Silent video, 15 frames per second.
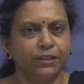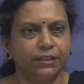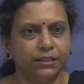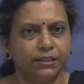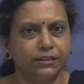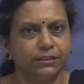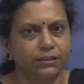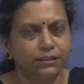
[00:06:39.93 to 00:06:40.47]

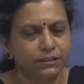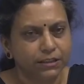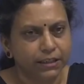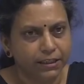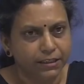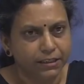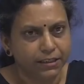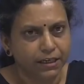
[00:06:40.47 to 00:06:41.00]
is
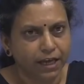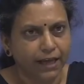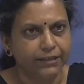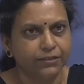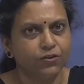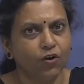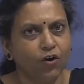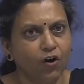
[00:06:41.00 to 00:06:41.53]

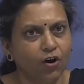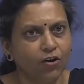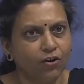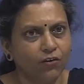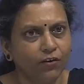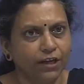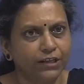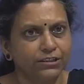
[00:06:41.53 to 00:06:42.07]
inclined or
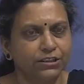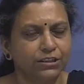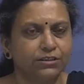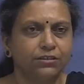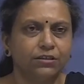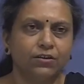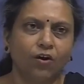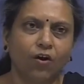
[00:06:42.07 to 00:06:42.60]

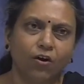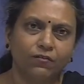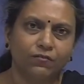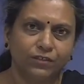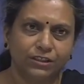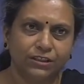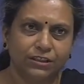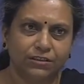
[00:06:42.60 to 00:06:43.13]
horizontal or
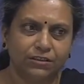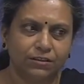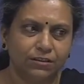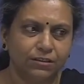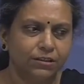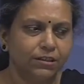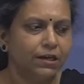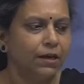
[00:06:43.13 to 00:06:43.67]
vertical.
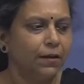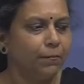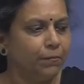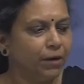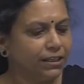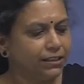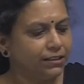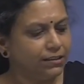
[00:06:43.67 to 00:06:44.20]

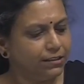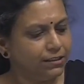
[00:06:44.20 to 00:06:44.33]
But in